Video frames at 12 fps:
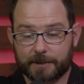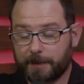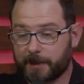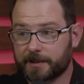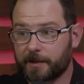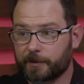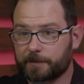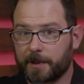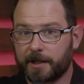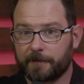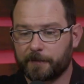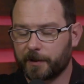just because they
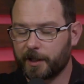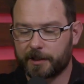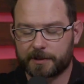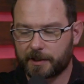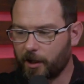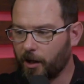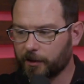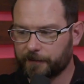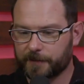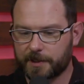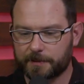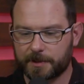respond differently to all
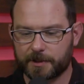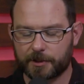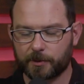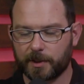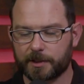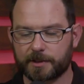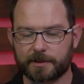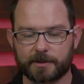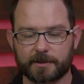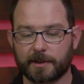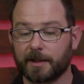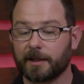different types of
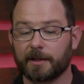situations.